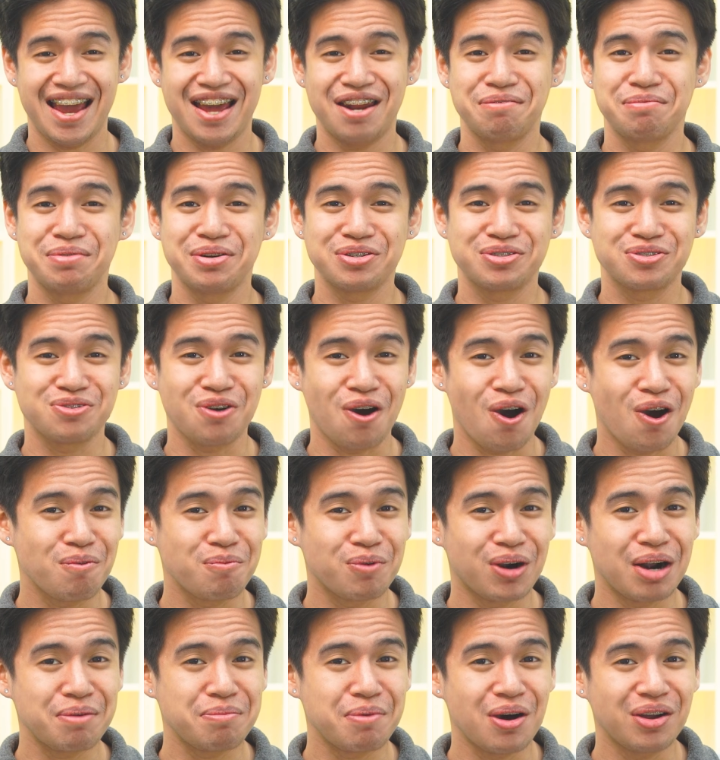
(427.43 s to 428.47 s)
And we'll talk
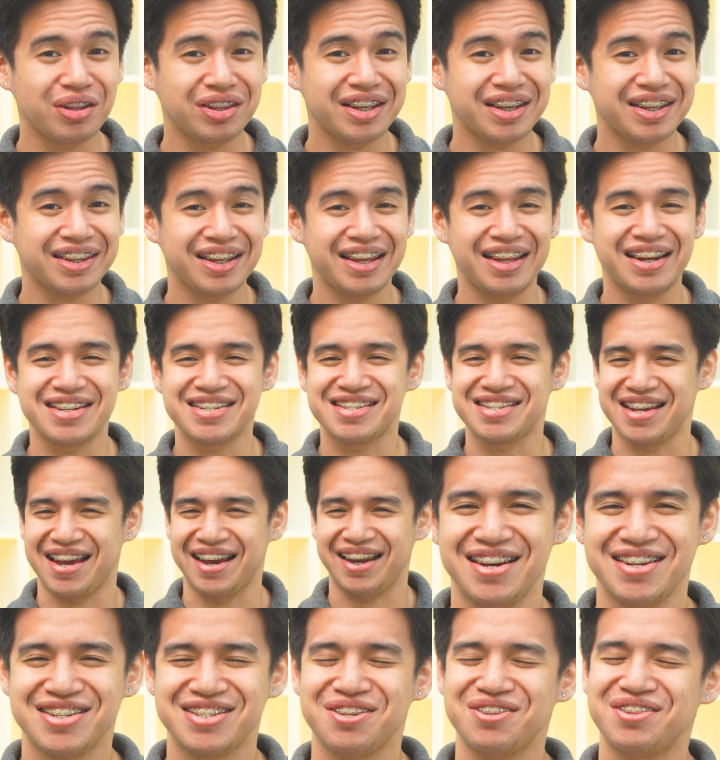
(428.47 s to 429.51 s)
more about it in a
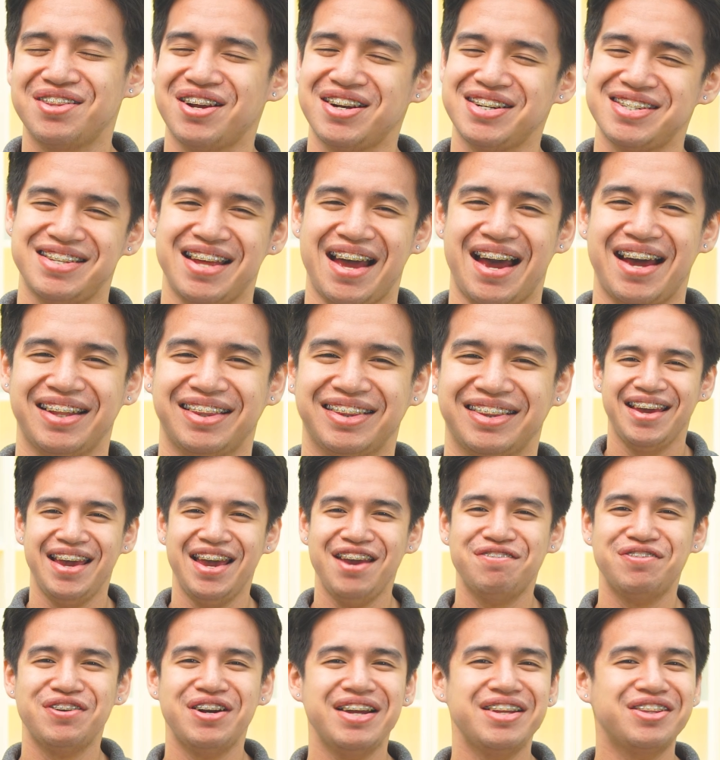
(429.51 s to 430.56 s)
sec, so there's that.
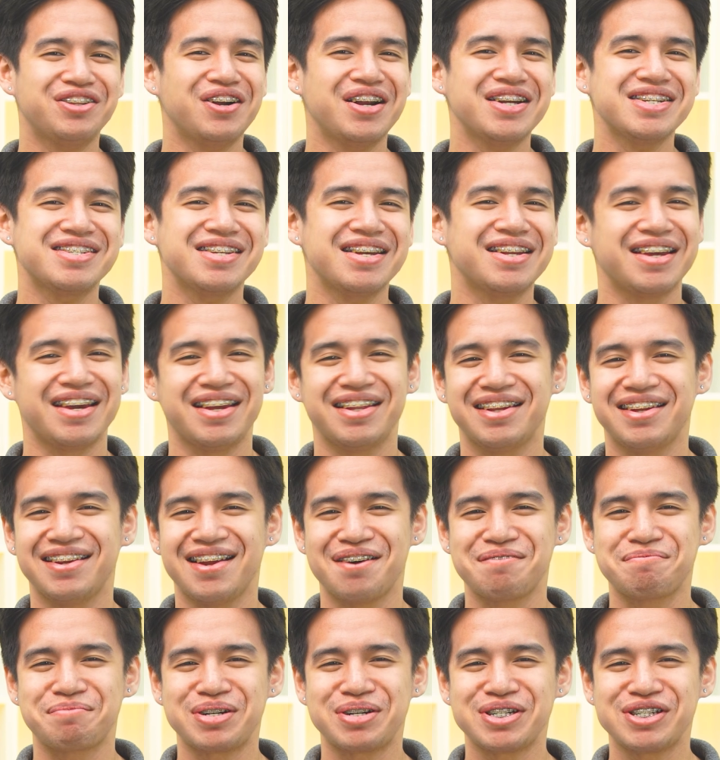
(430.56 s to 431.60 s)
If you're interested in the
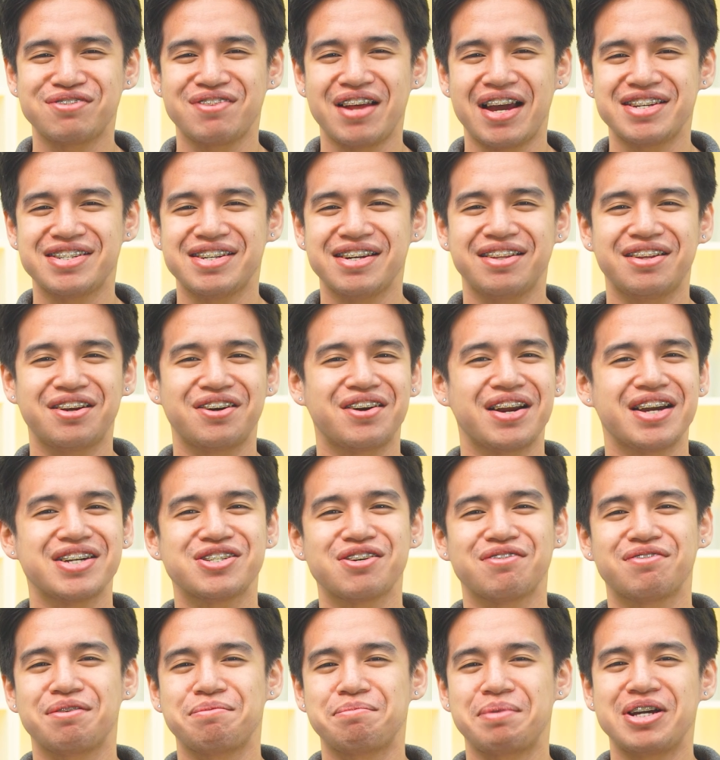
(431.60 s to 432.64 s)
numbers flashing the rest
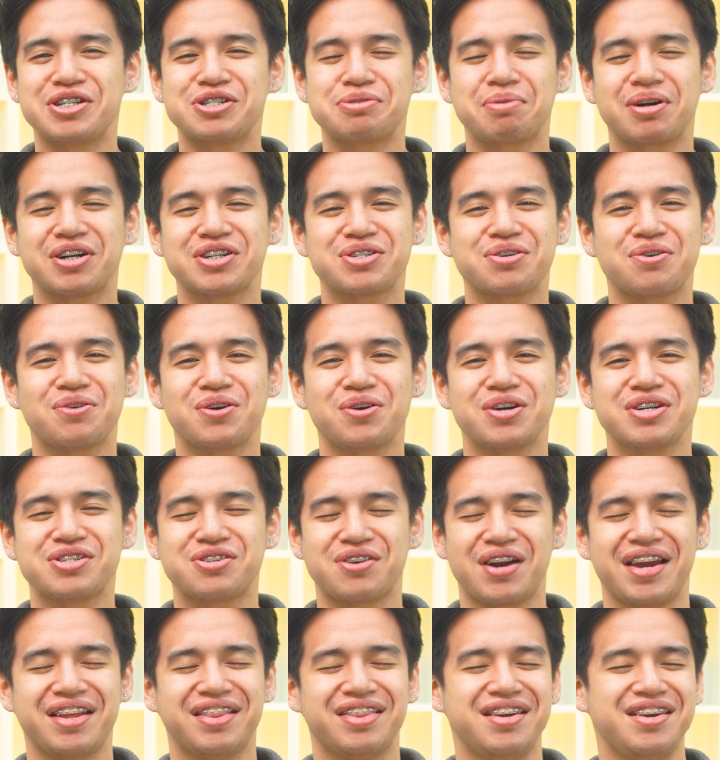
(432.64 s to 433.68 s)
of the benchmark scores
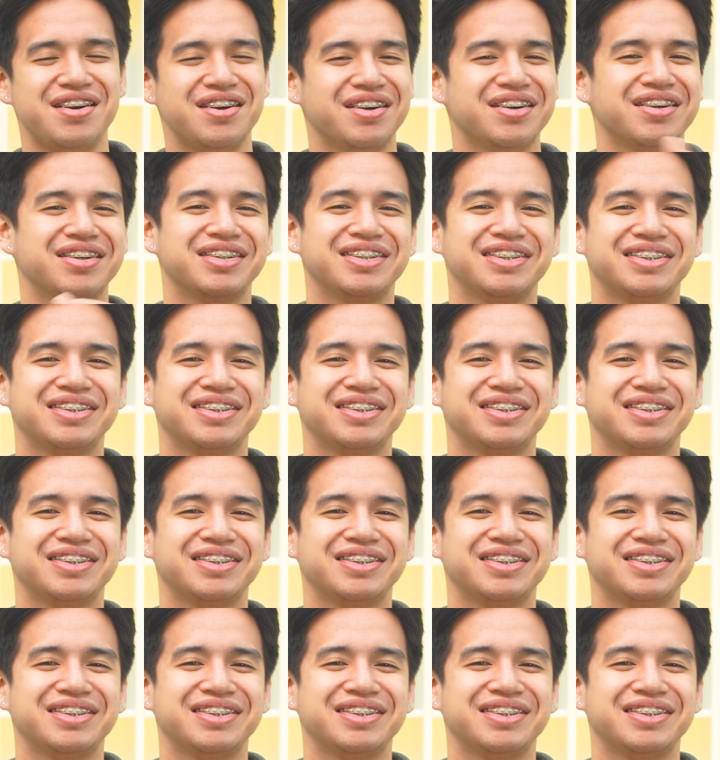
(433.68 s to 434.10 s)
right here.